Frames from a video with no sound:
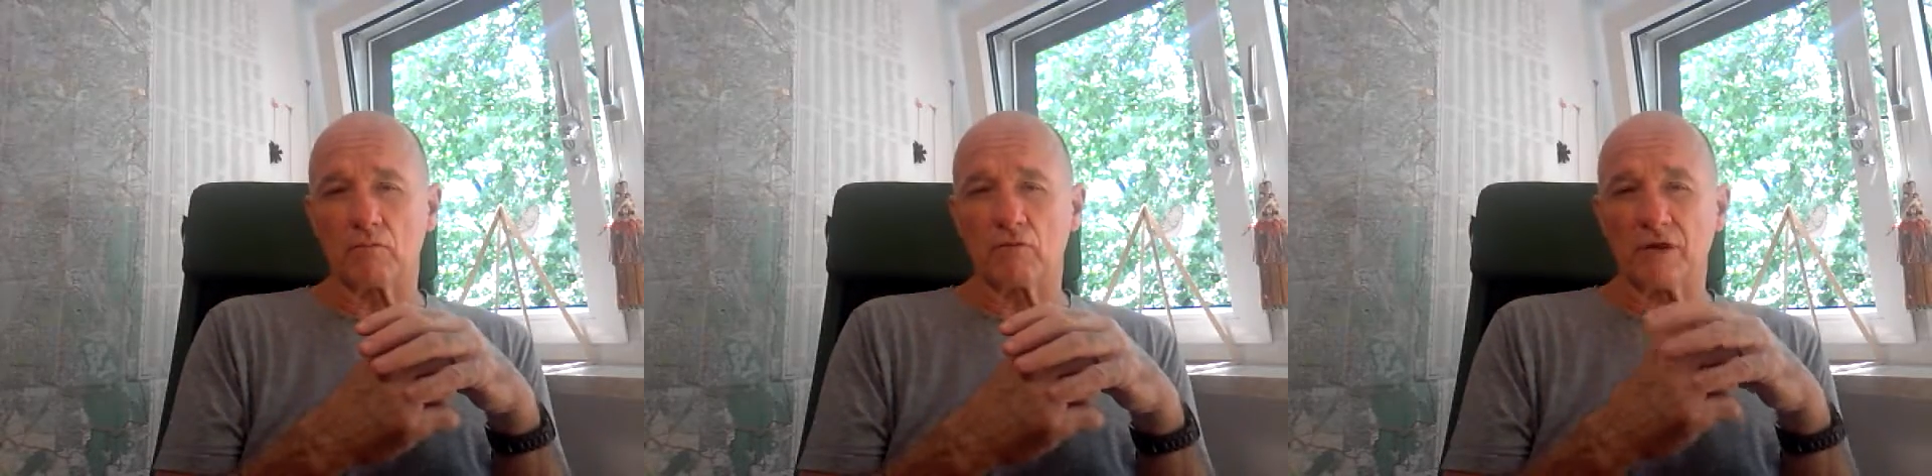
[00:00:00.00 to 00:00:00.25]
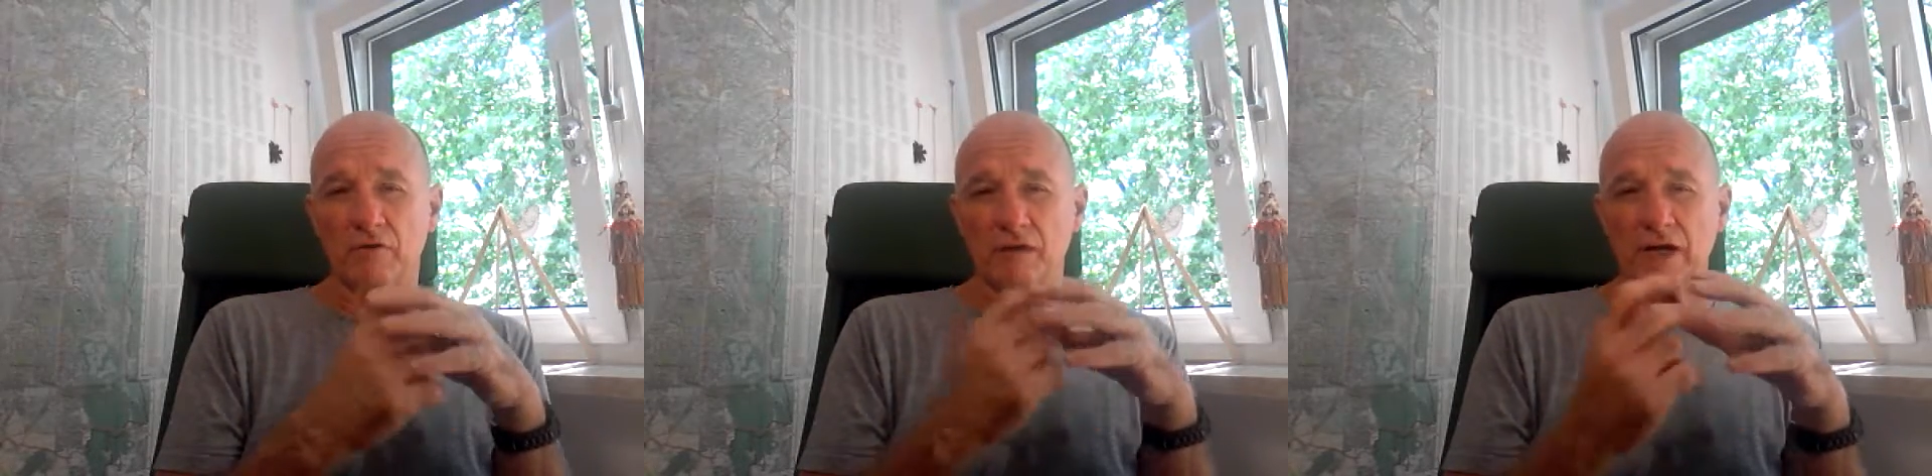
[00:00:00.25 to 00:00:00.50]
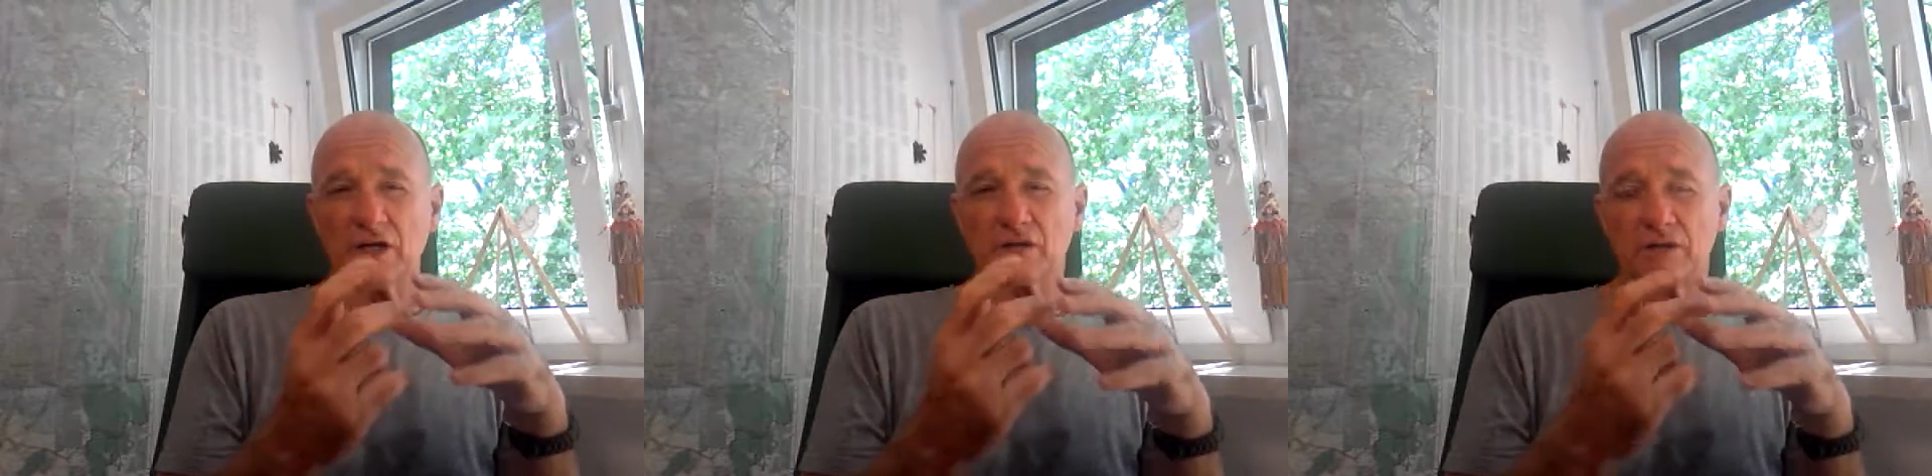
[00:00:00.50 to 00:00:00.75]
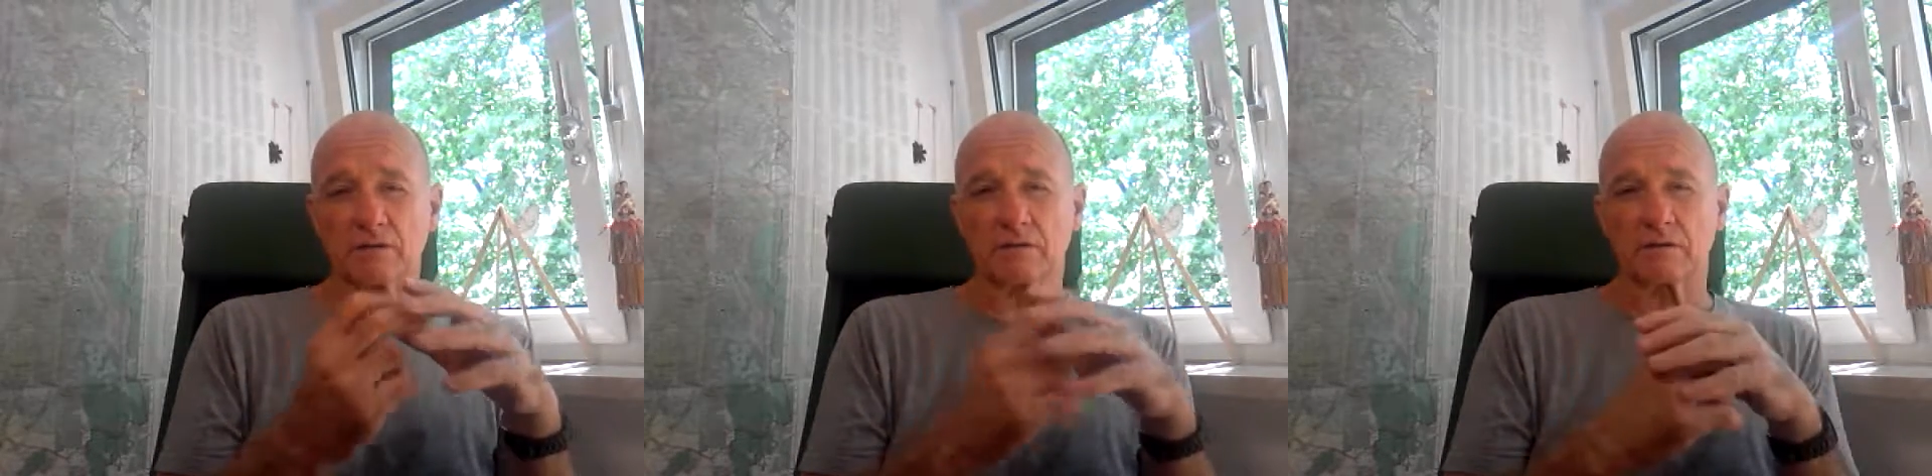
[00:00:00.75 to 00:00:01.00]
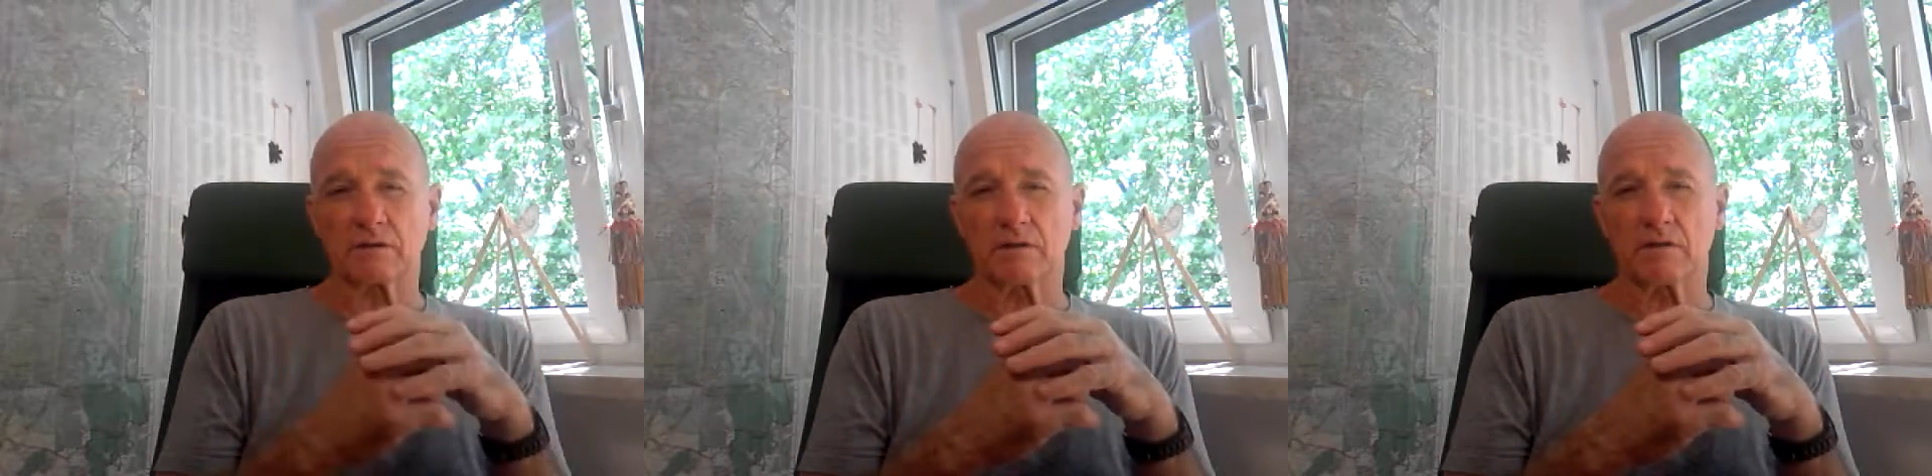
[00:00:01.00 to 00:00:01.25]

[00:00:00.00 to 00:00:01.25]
regression